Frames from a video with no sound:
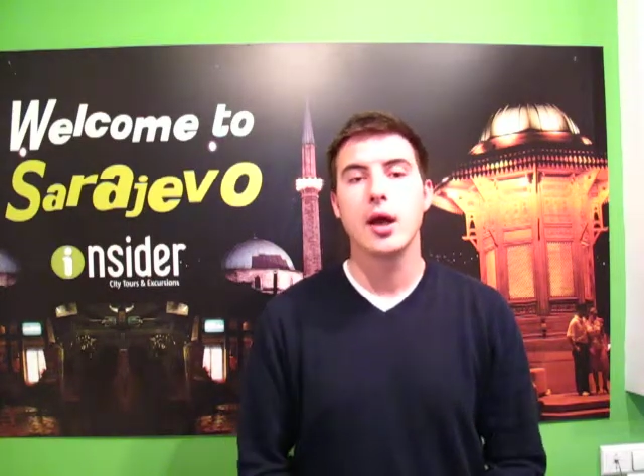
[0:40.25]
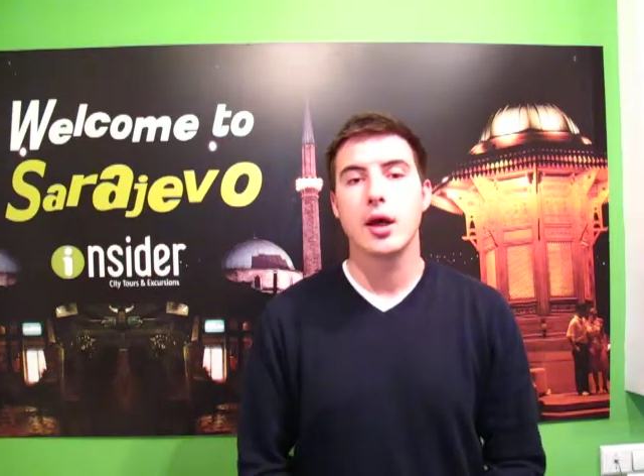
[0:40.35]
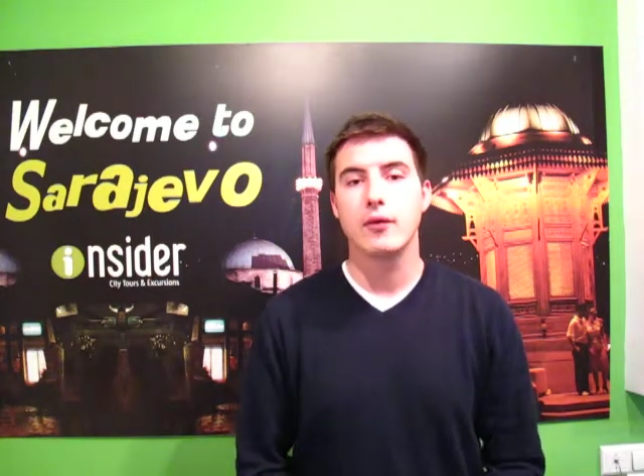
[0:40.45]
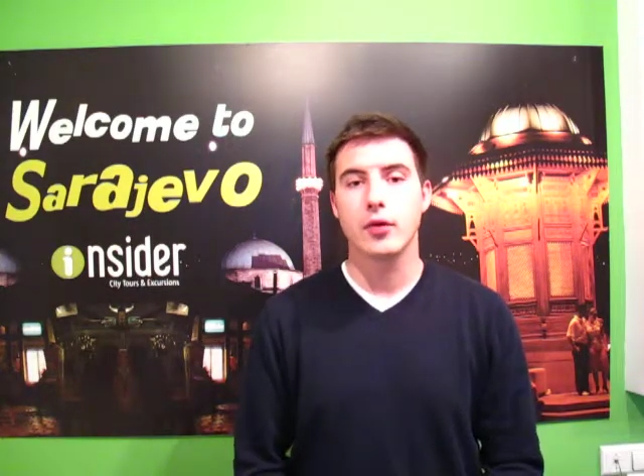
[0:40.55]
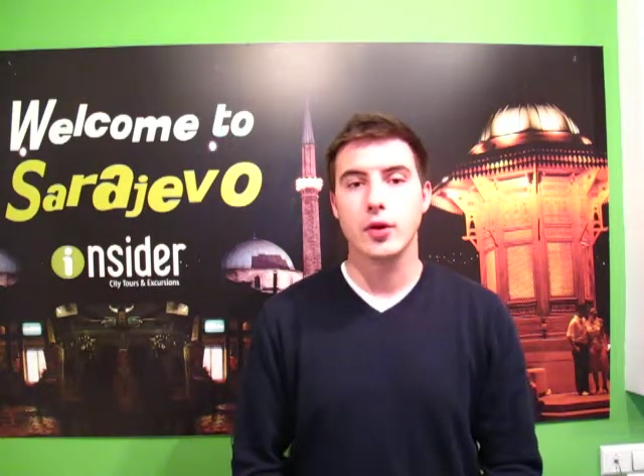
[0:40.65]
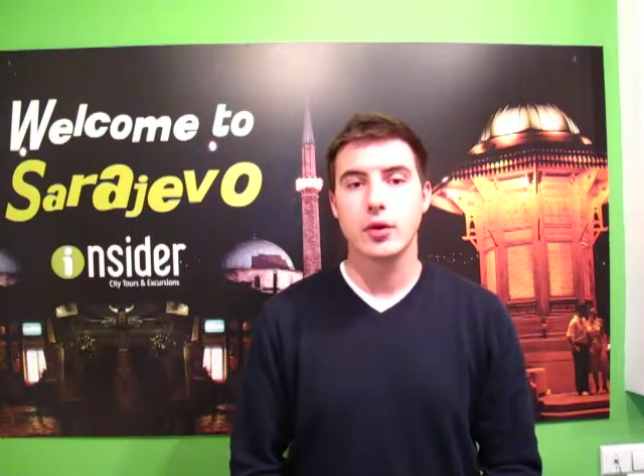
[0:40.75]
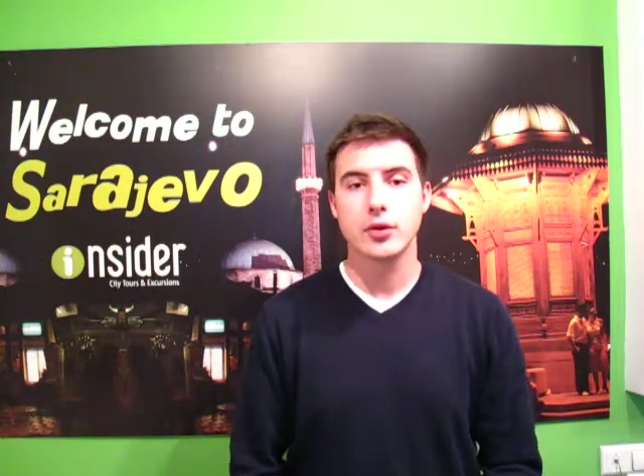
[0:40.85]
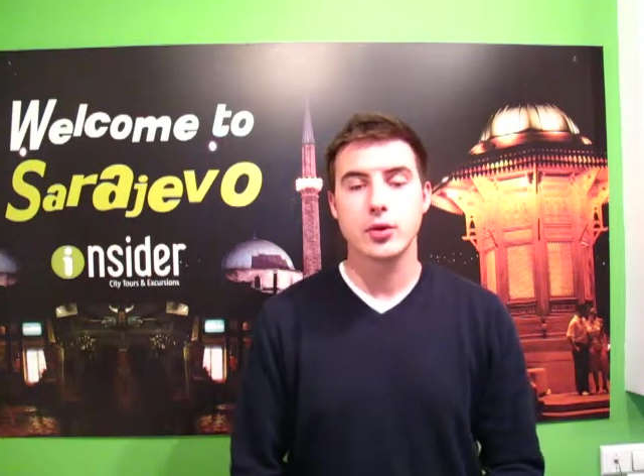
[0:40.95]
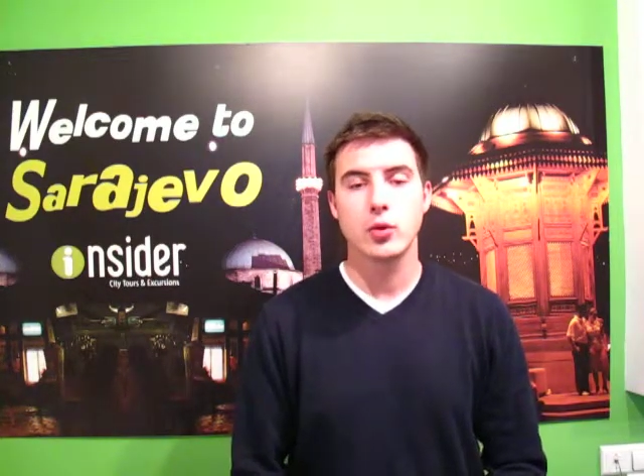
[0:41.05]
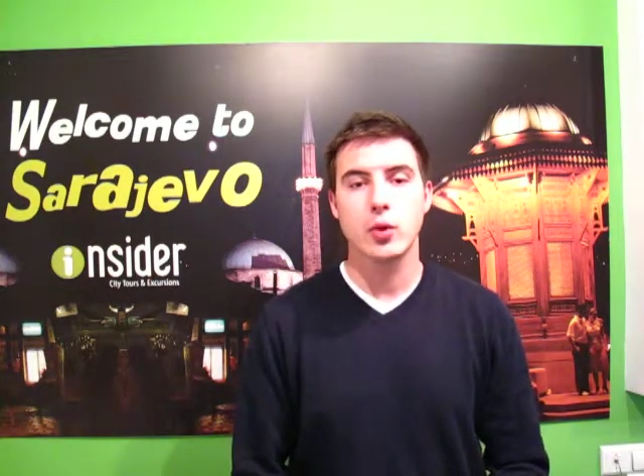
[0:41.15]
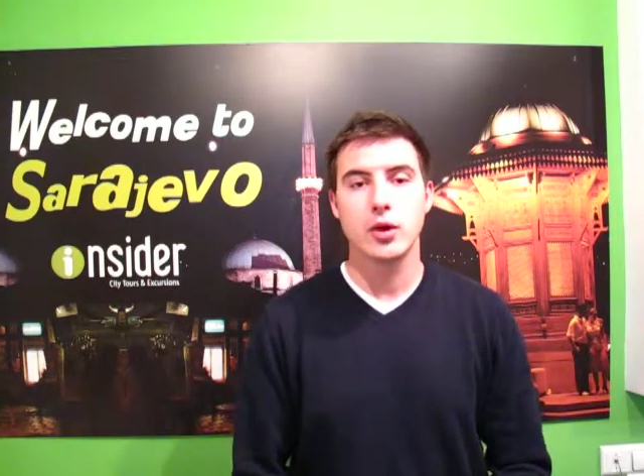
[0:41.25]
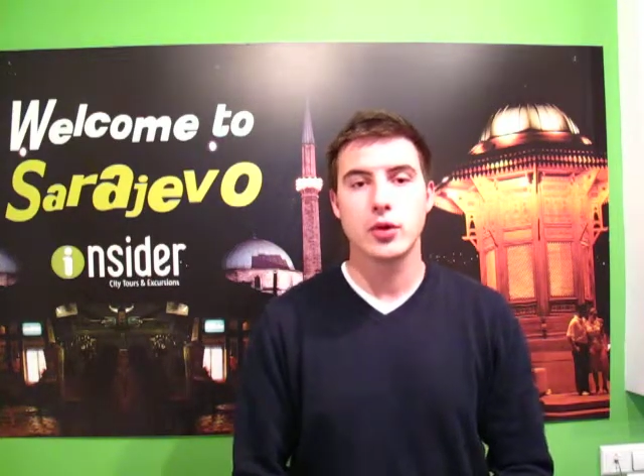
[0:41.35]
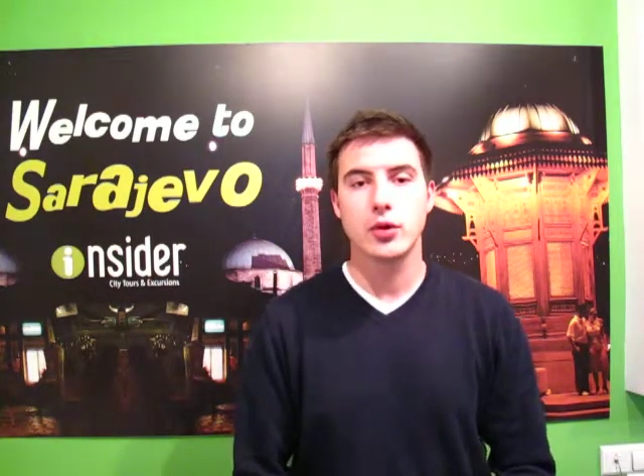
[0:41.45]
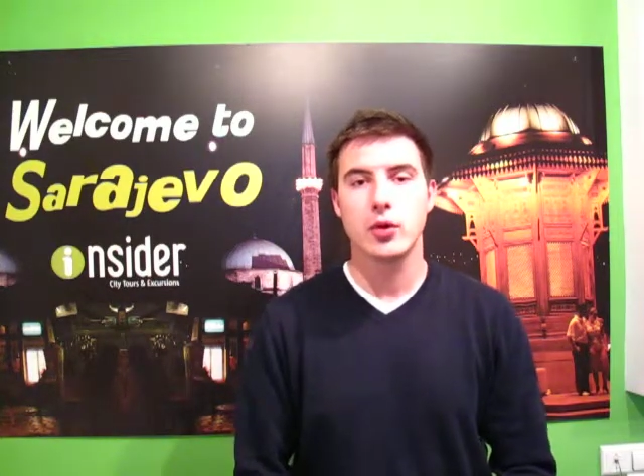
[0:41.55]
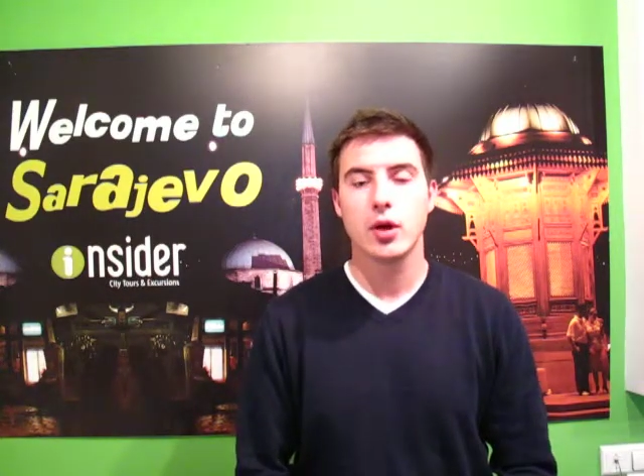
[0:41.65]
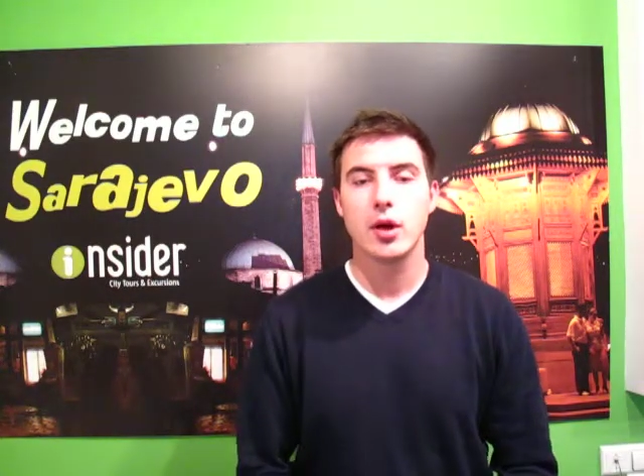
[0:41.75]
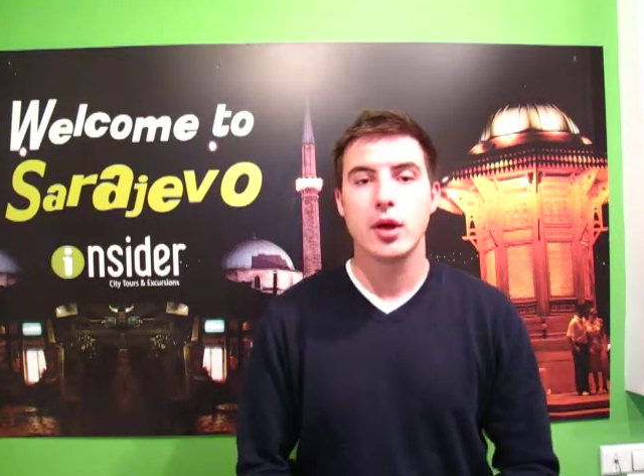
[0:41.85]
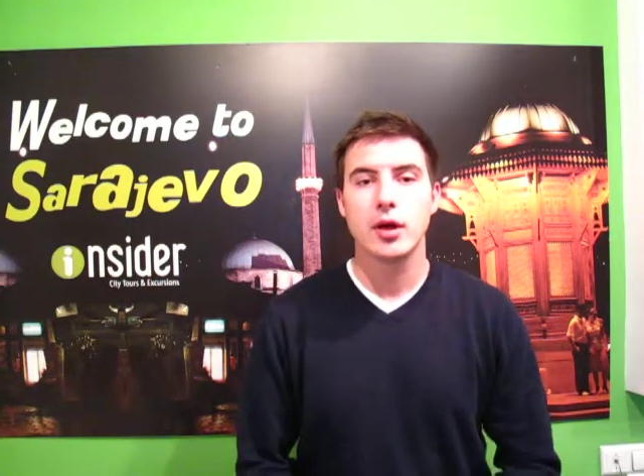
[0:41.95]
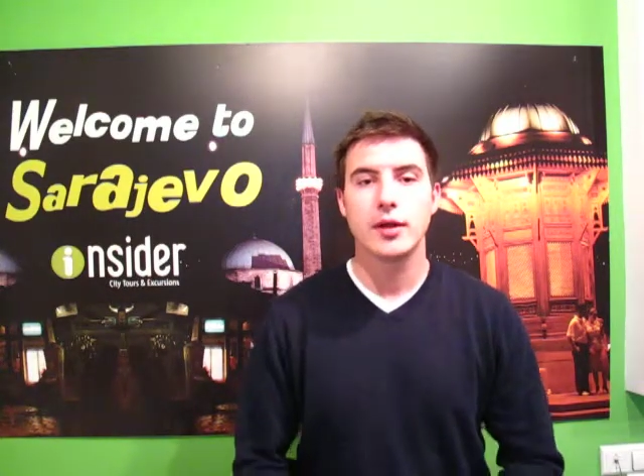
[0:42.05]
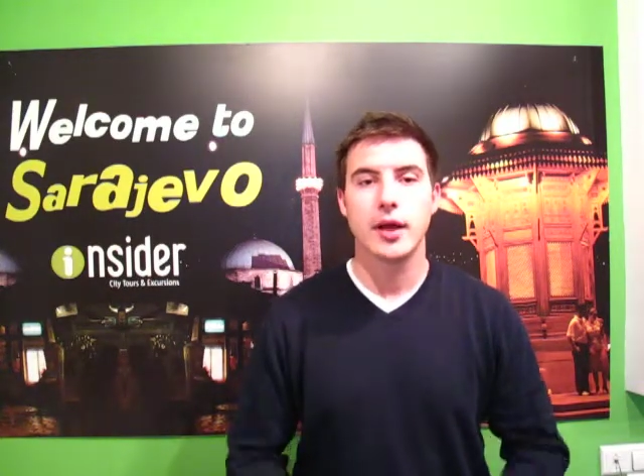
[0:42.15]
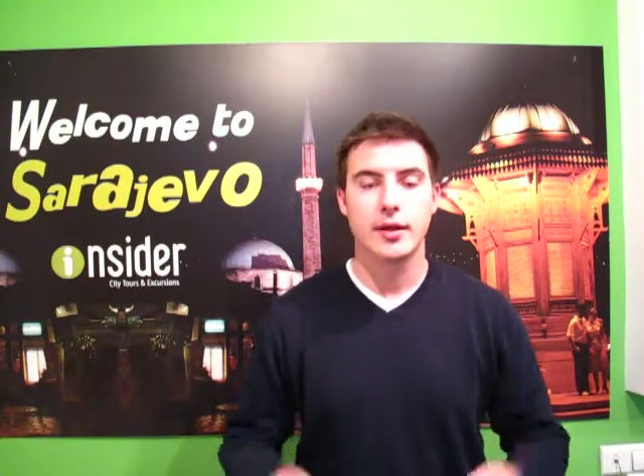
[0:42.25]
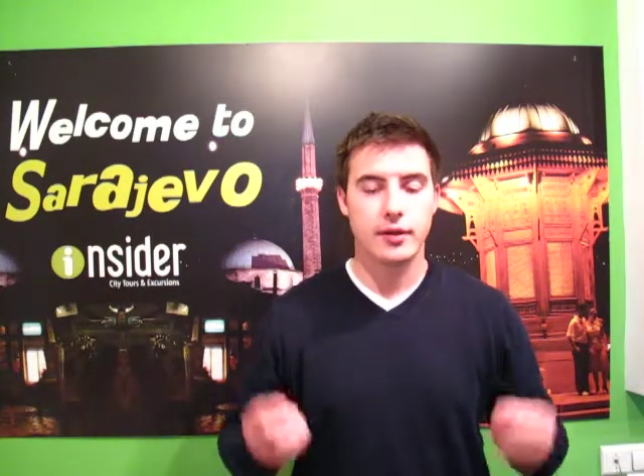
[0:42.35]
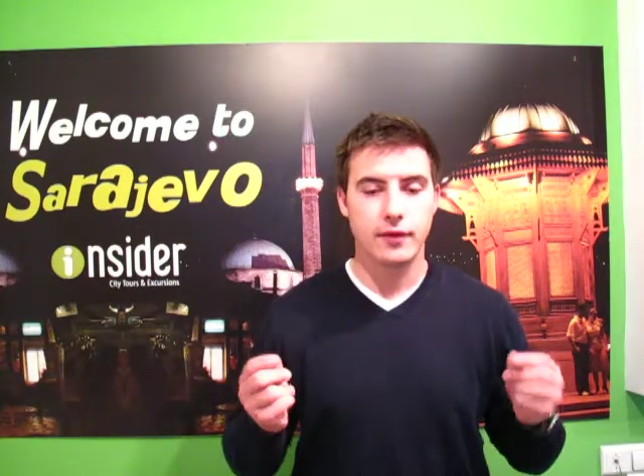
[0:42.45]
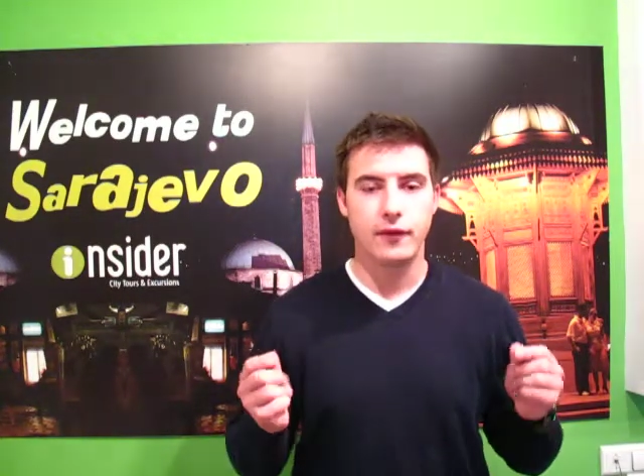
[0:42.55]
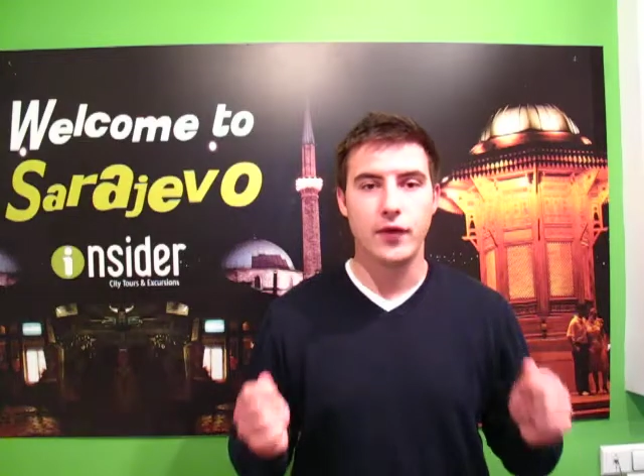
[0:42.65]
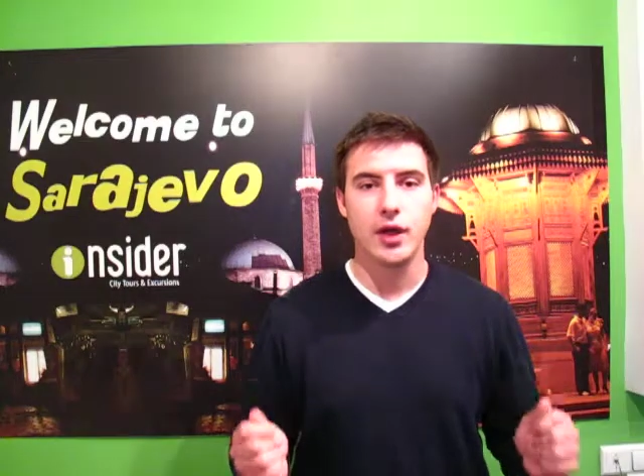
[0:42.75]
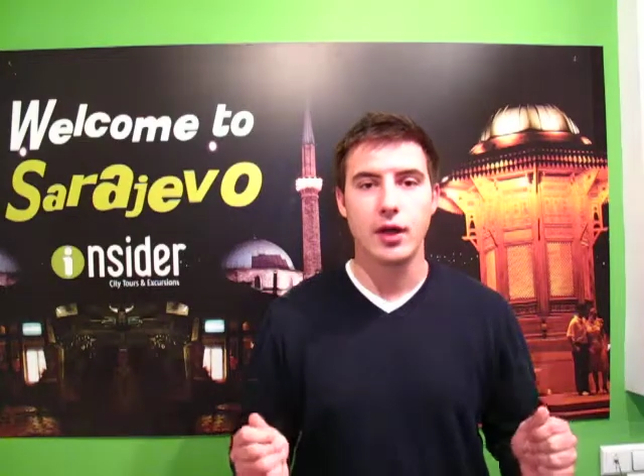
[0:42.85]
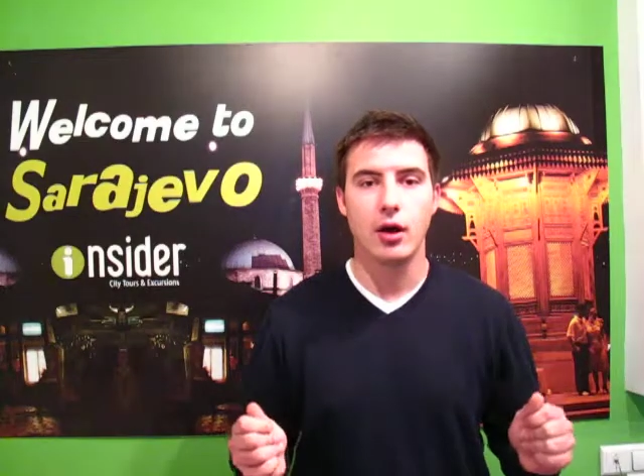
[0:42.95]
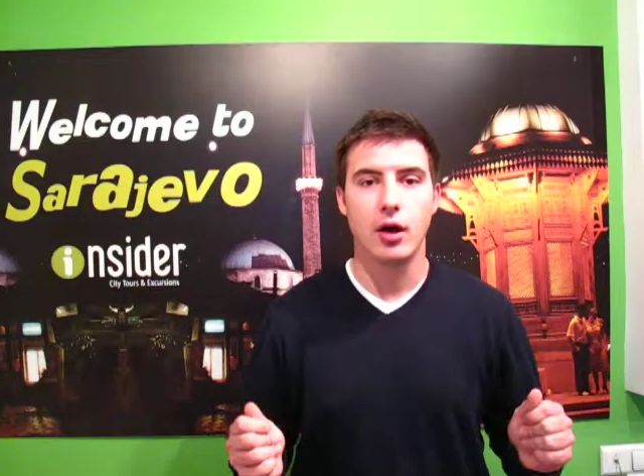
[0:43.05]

and for those who want to that feel